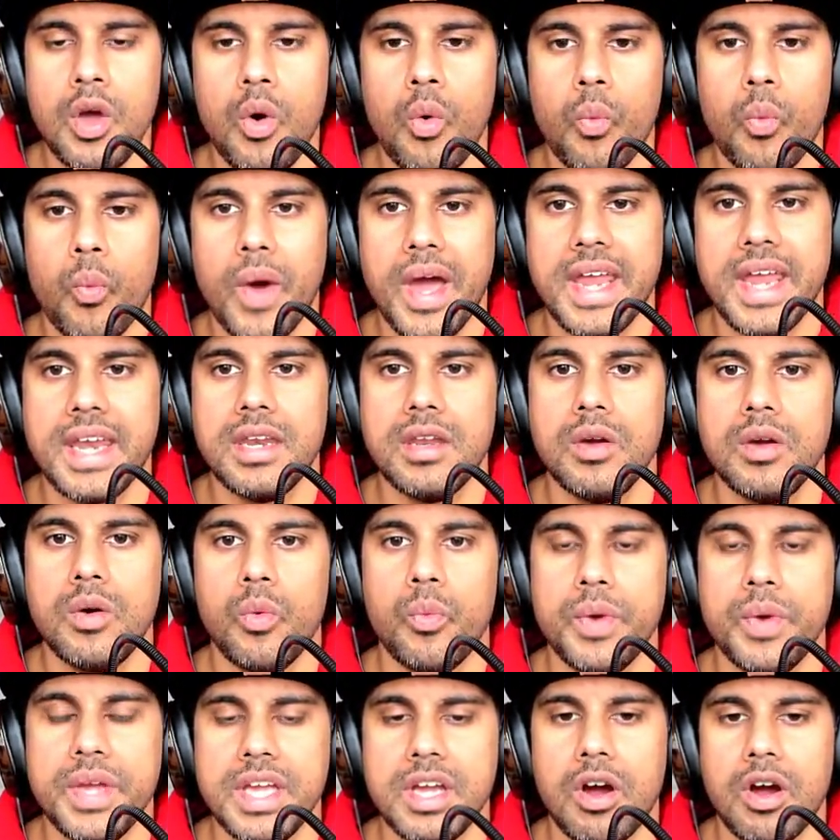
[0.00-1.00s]
when
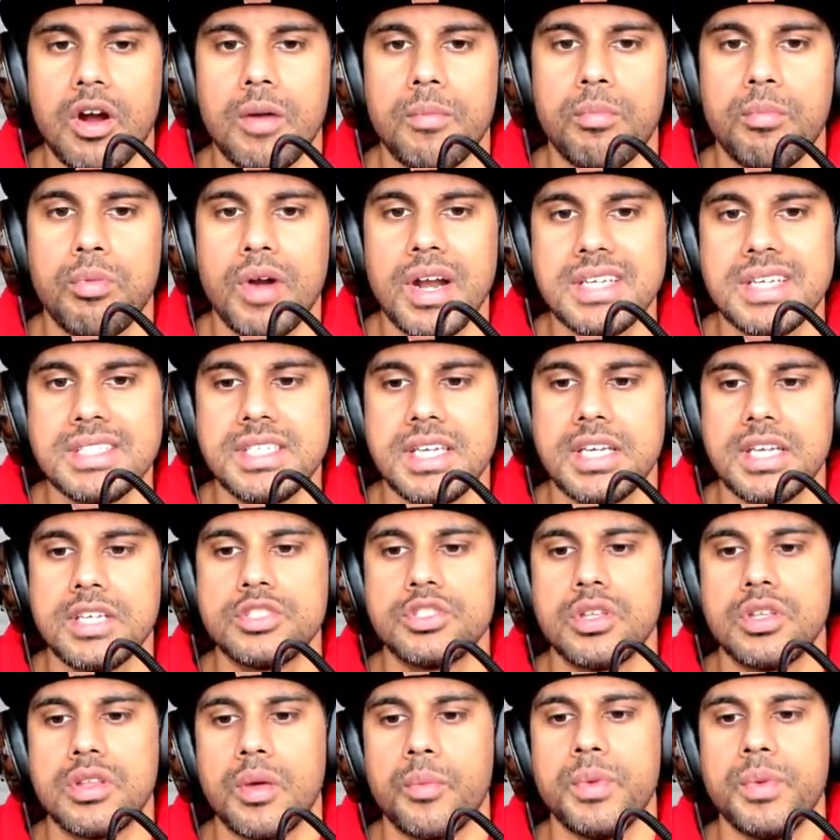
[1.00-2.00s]
we are pressing
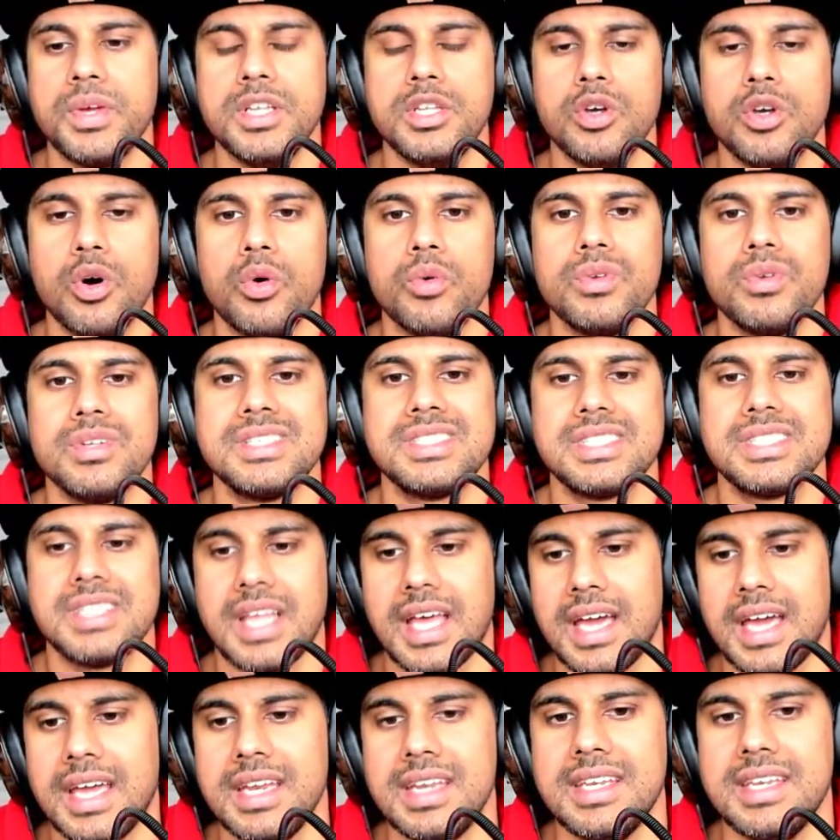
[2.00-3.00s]
so that we don't
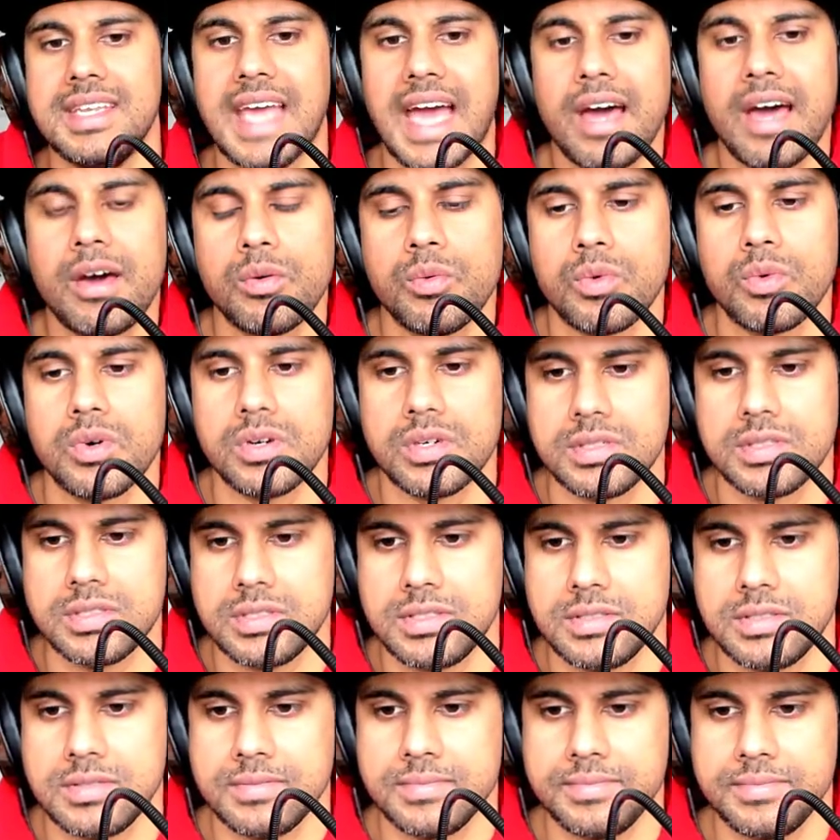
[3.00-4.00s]
slide
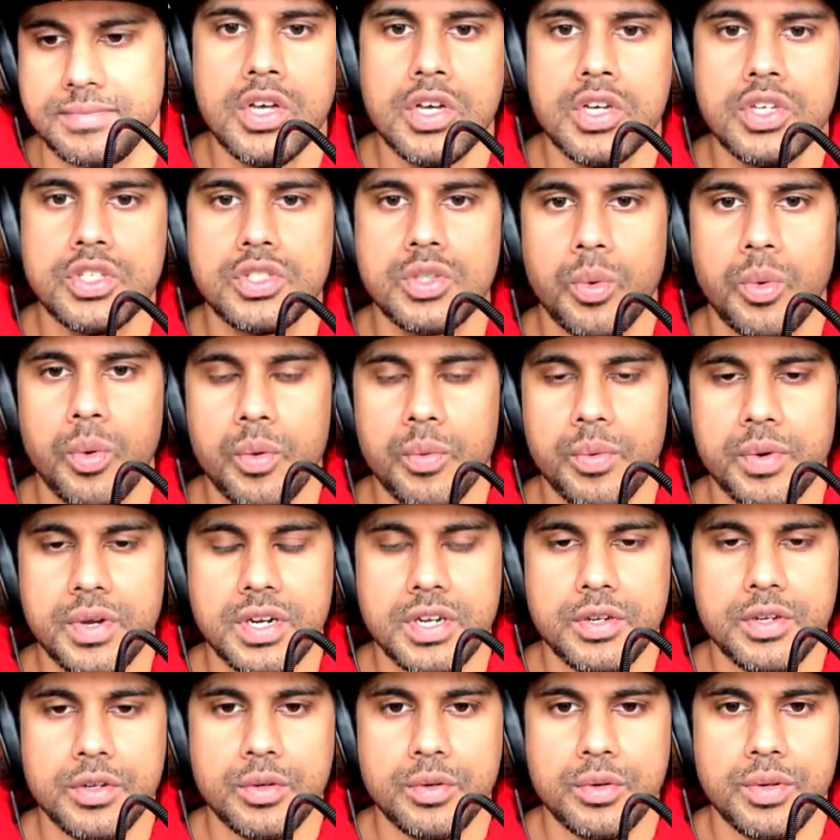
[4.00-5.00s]
downwards. So what we're going
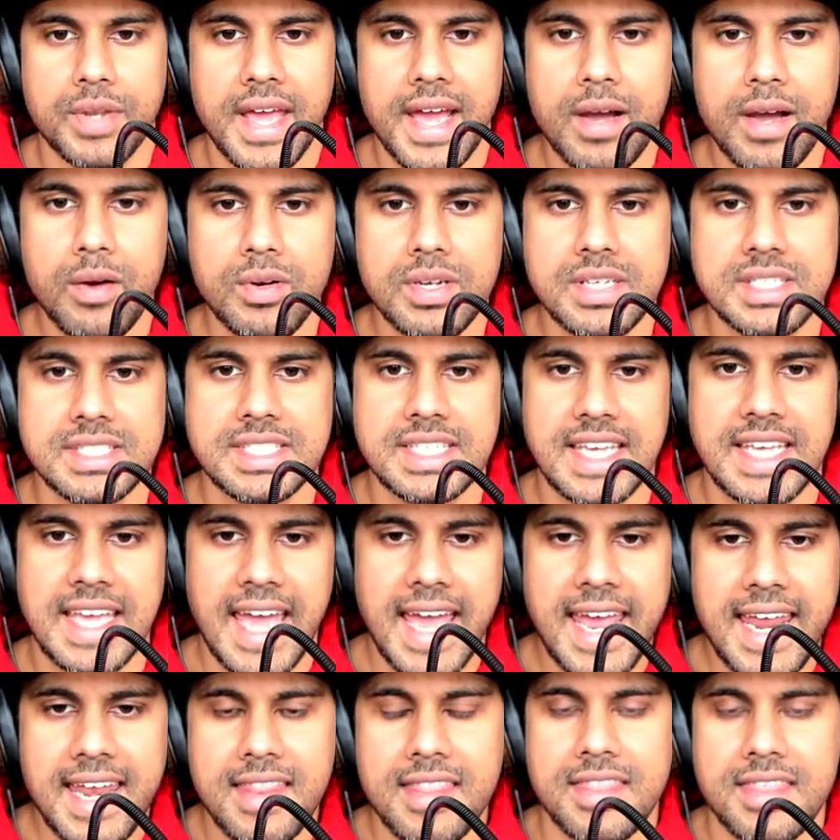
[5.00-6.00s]
to do now is
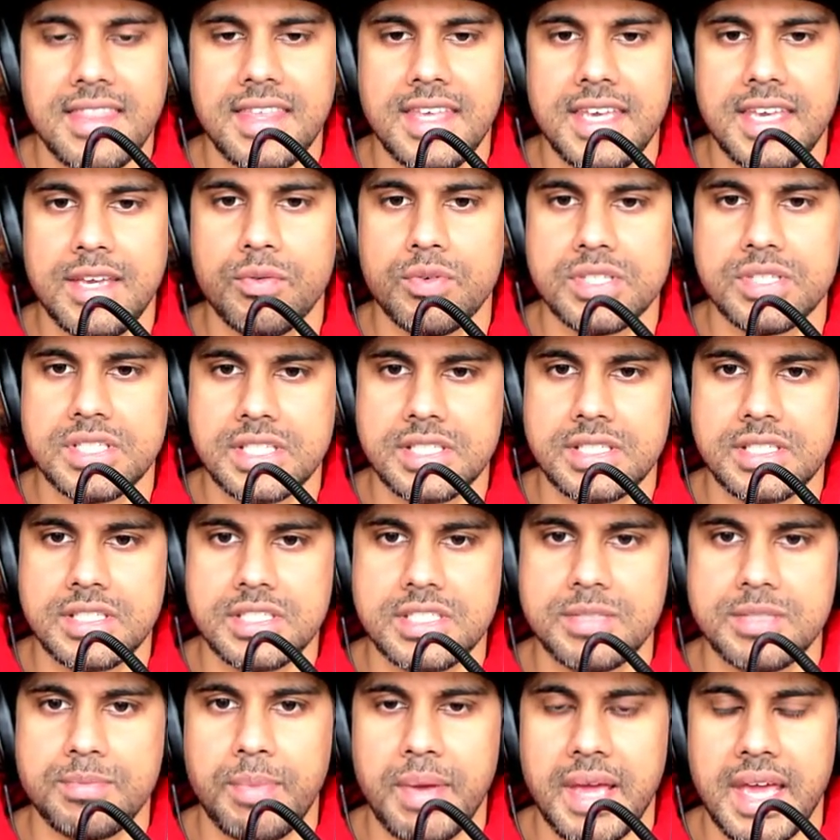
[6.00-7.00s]
get the
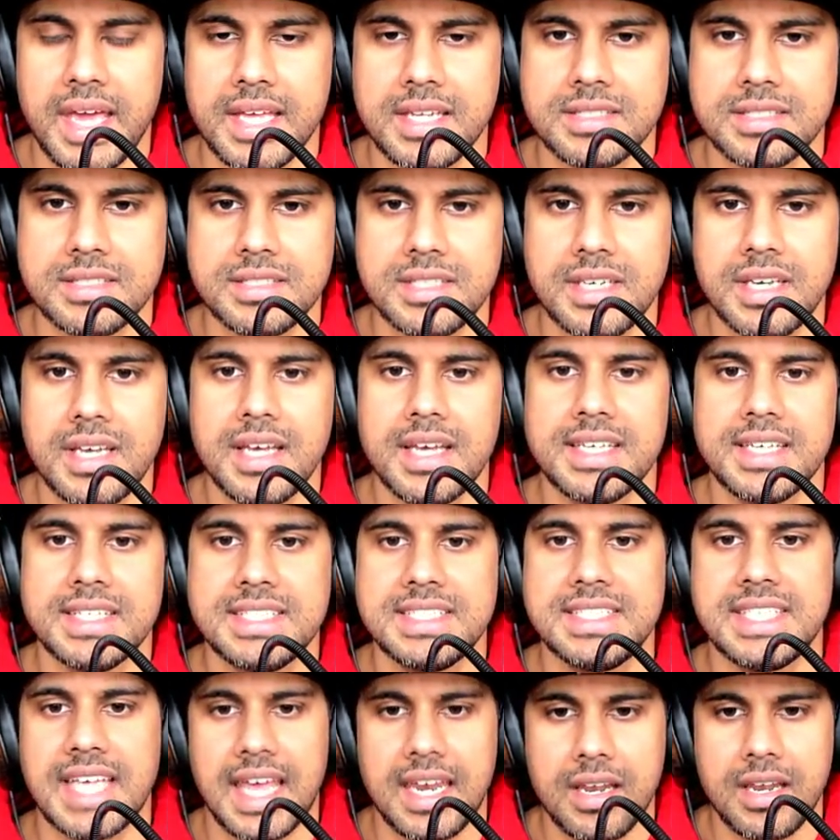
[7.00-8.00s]
resistance bands
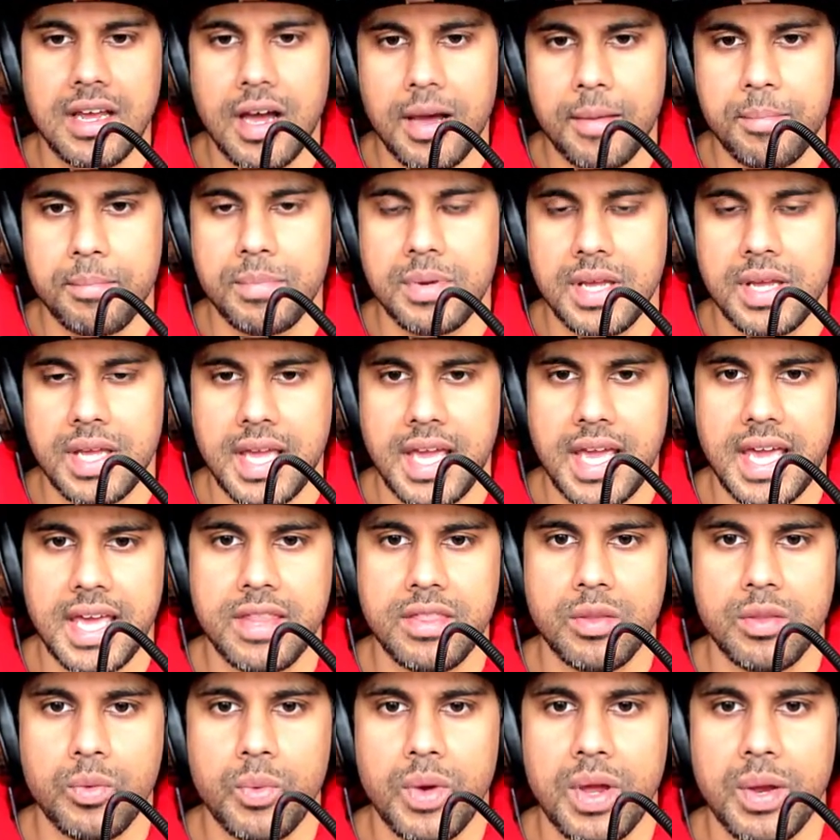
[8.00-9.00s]
set up.
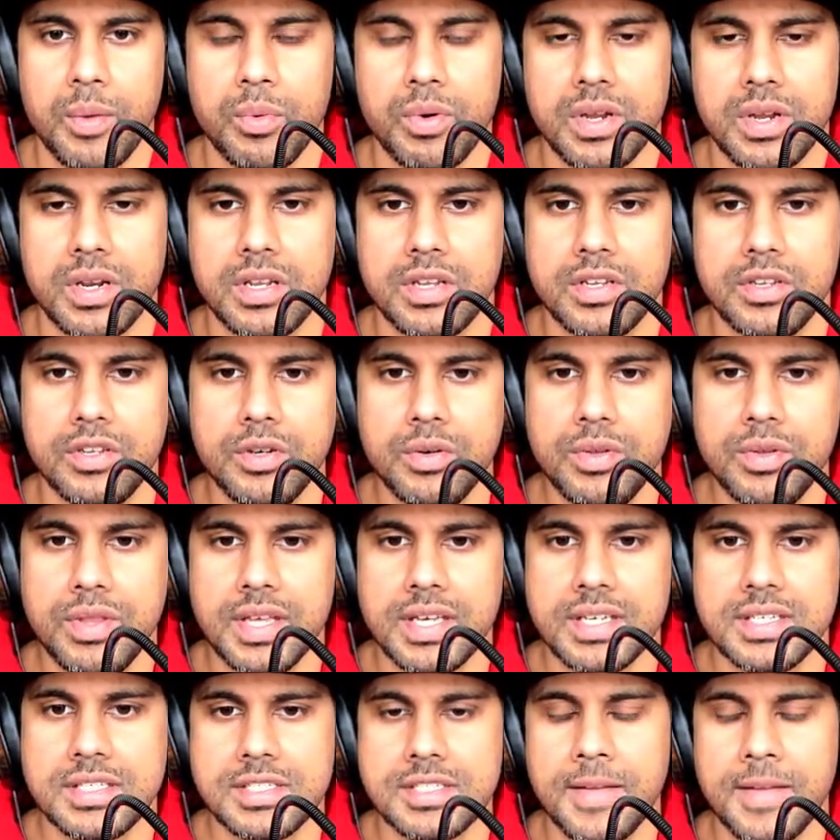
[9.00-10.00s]
And the way we're going to do
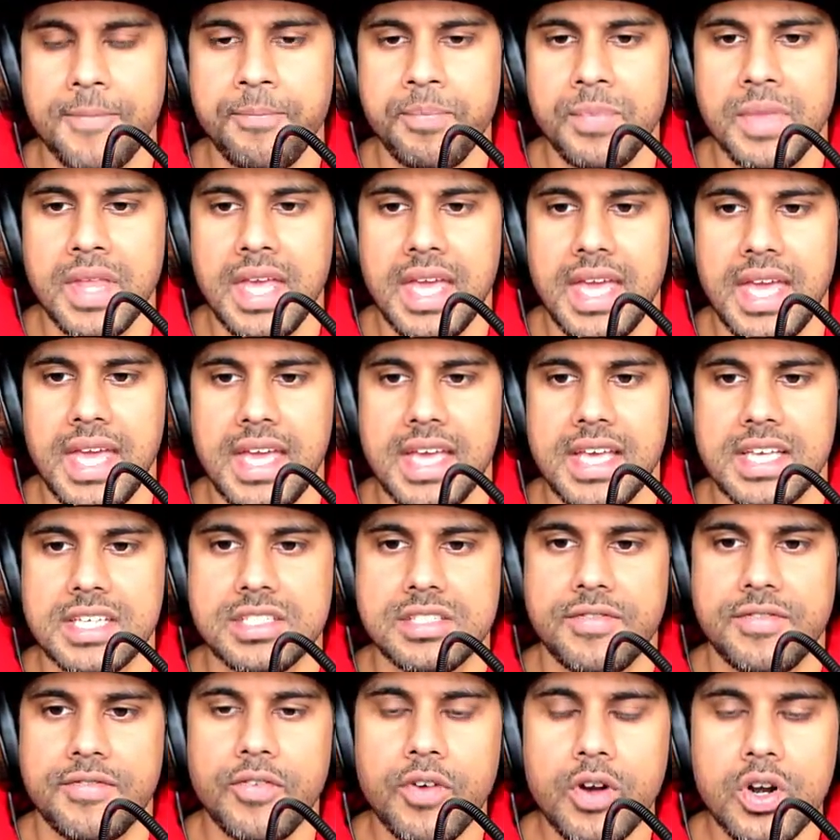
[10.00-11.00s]
this is
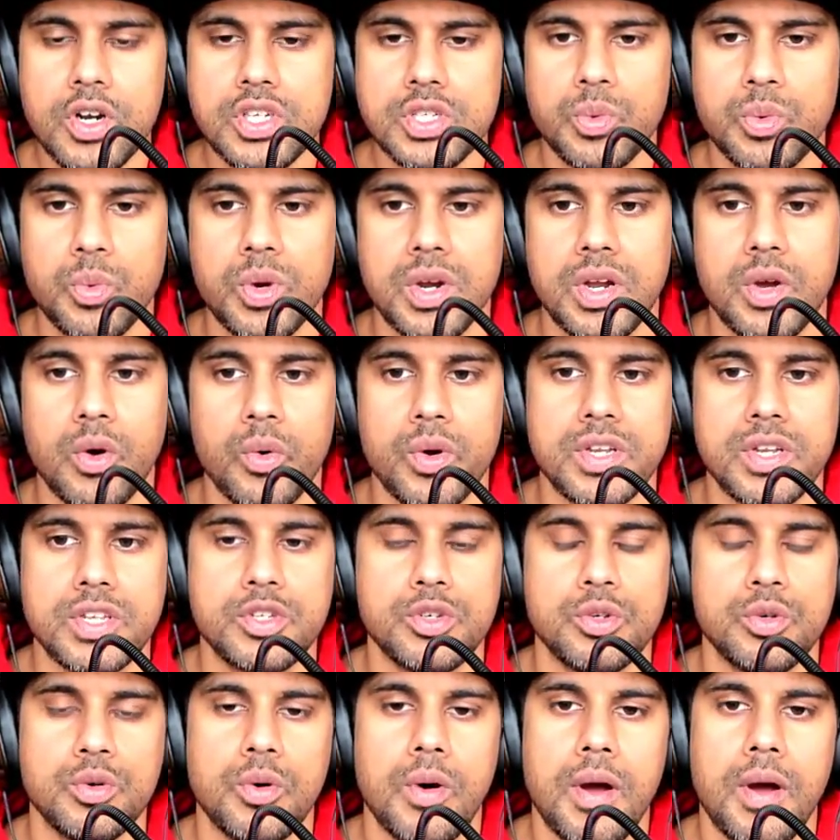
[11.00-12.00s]
first we're going
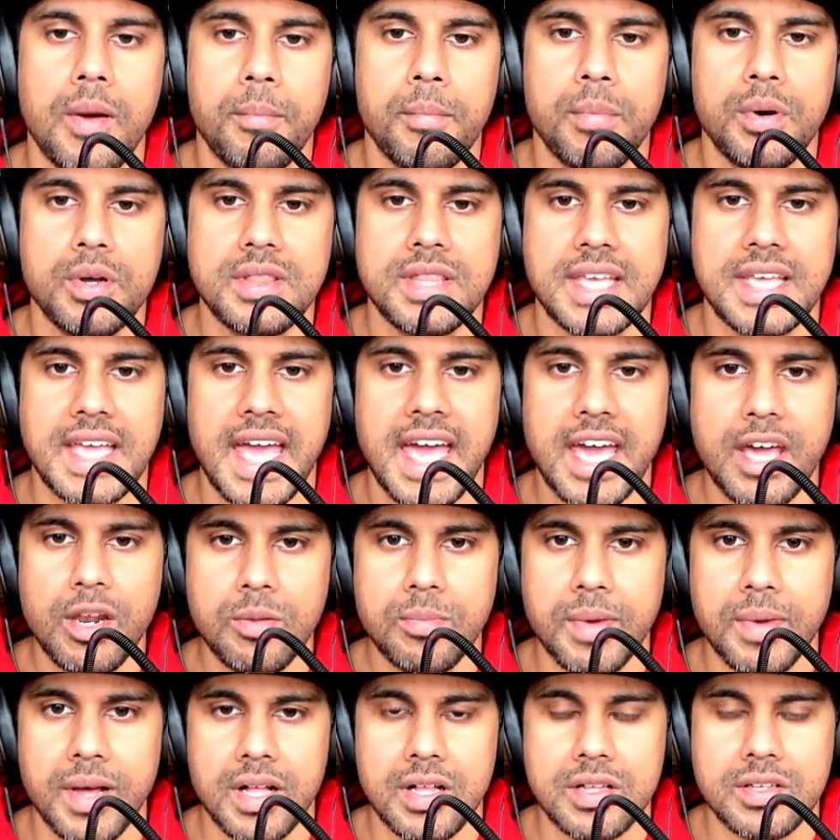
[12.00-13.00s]
to put the
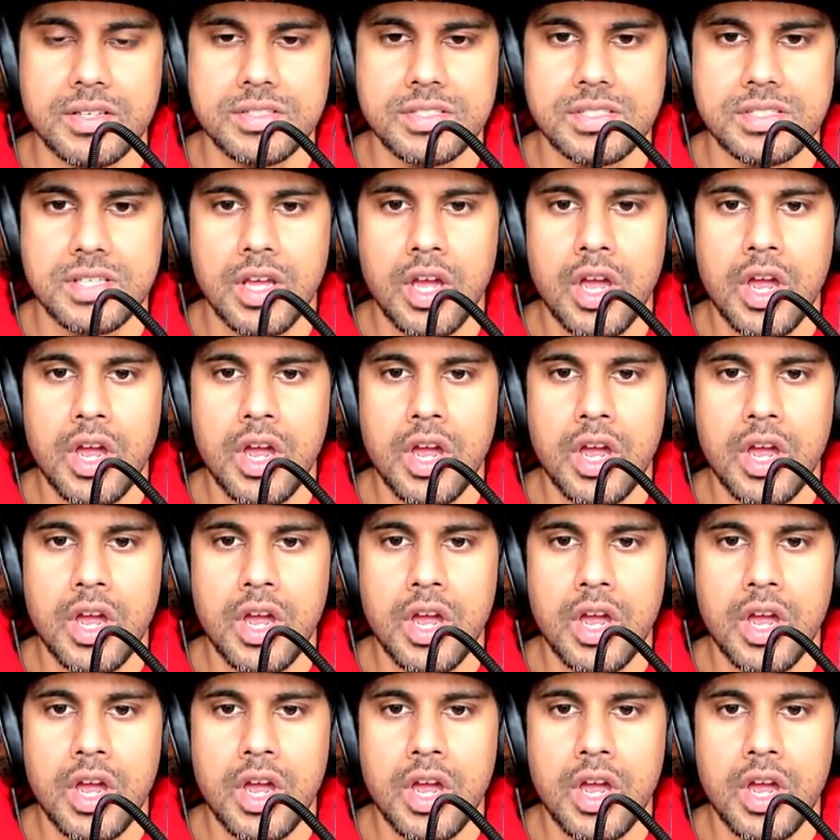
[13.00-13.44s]
kettlebells